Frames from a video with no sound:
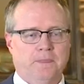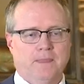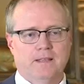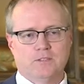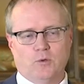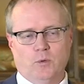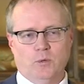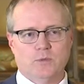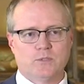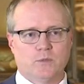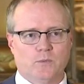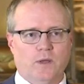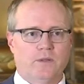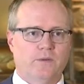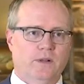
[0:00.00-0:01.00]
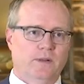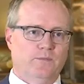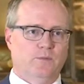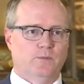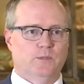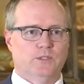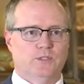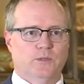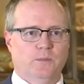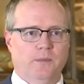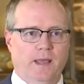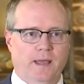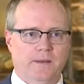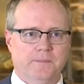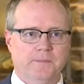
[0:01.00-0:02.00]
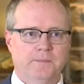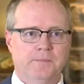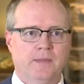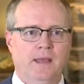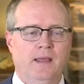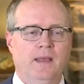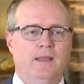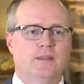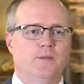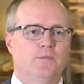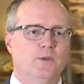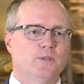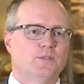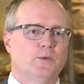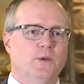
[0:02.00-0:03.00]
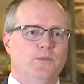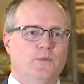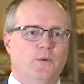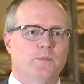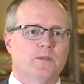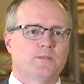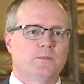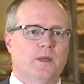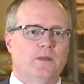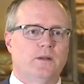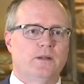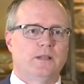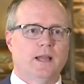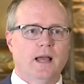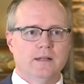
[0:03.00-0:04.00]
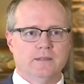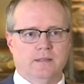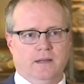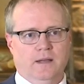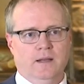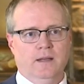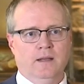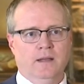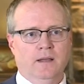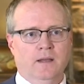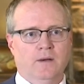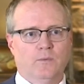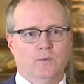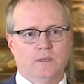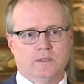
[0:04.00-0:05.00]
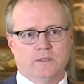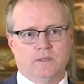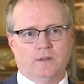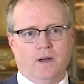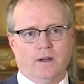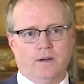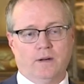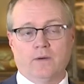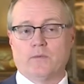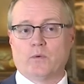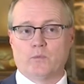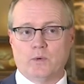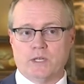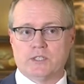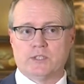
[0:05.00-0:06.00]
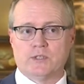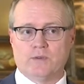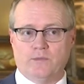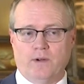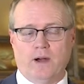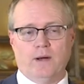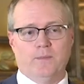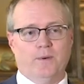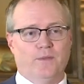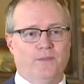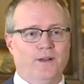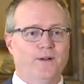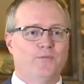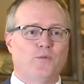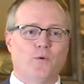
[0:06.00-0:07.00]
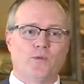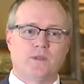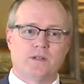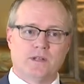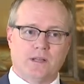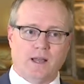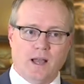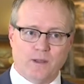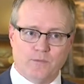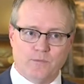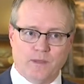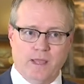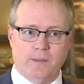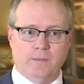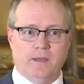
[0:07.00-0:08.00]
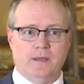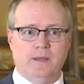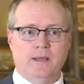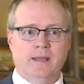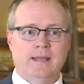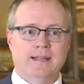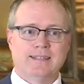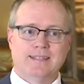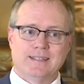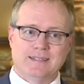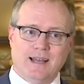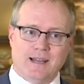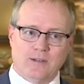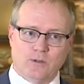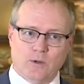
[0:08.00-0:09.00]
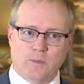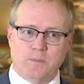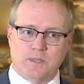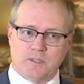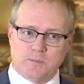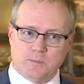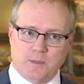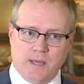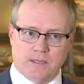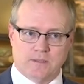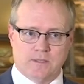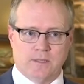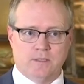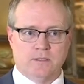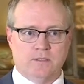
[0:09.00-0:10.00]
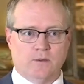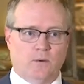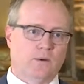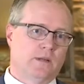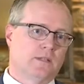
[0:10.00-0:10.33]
So he was a rather influential man. The future reformer's mother, Ayanta, was the daughter of a rich farmer. Therefore, the de Cock family did not grow up as peasants or